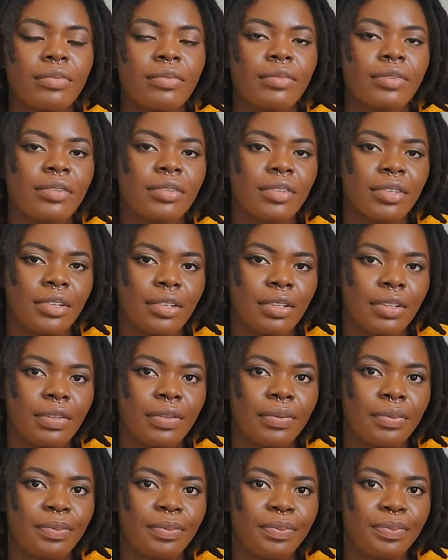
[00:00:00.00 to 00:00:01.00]

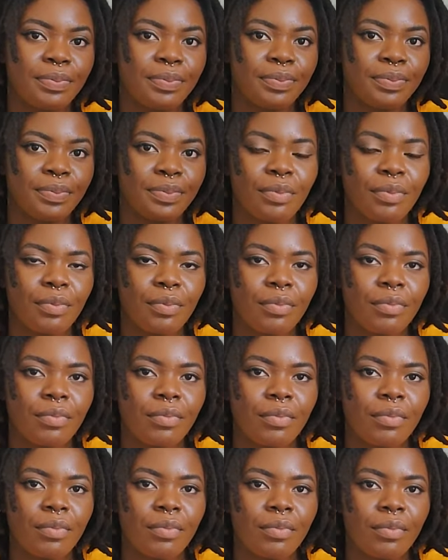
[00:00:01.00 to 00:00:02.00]

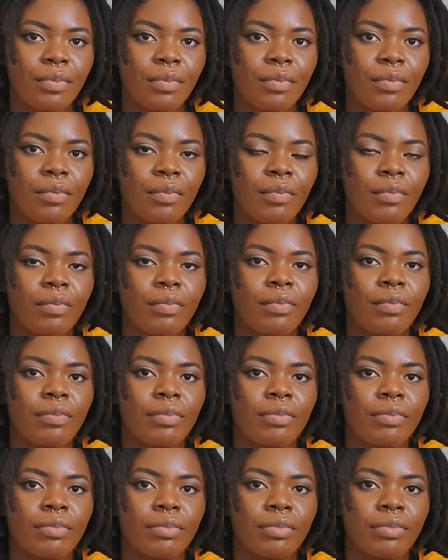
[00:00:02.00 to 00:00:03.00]

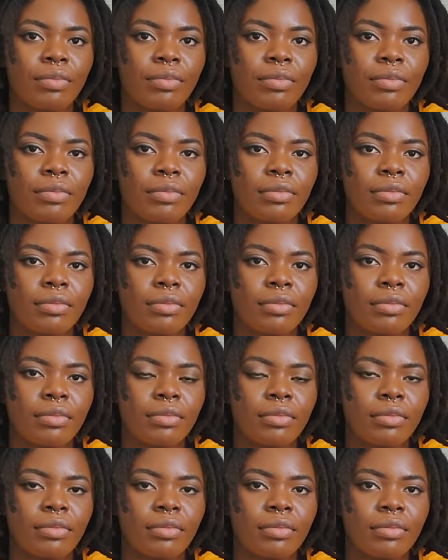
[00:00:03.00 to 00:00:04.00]

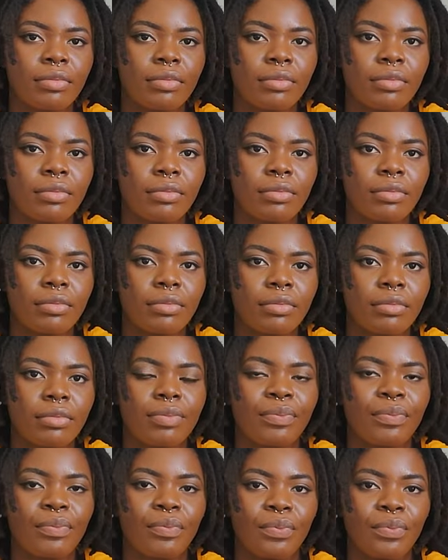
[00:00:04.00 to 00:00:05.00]

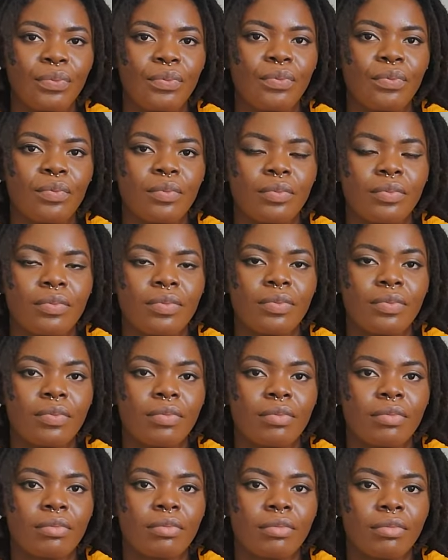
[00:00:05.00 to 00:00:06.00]

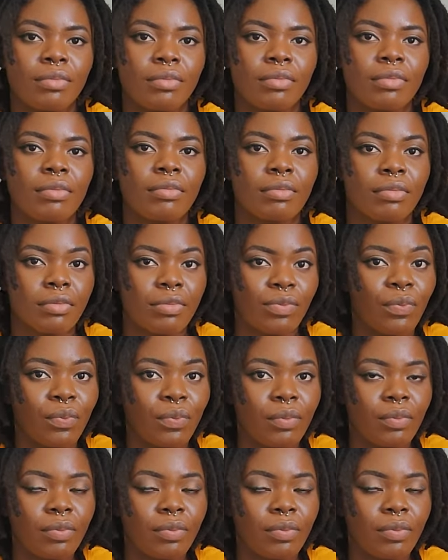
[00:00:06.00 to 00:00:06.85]
[no speech]